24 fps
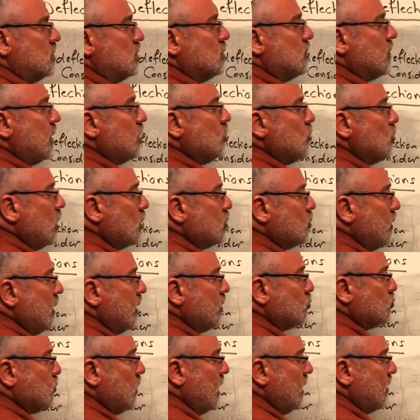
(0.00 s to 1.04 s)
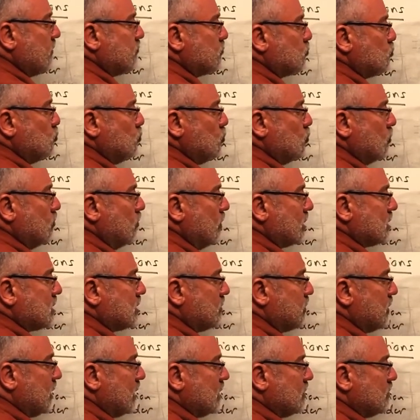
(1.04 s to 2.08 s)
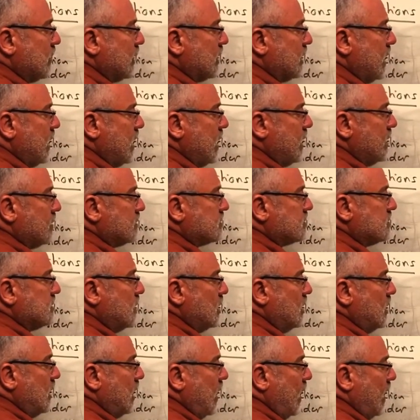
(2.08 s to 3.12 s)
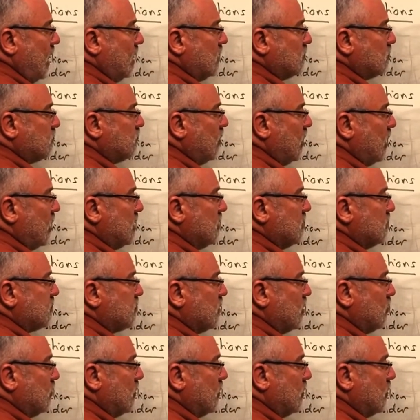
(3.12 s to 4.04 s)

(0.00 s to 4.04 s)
You are going to have 2 multiplied by 8 and 5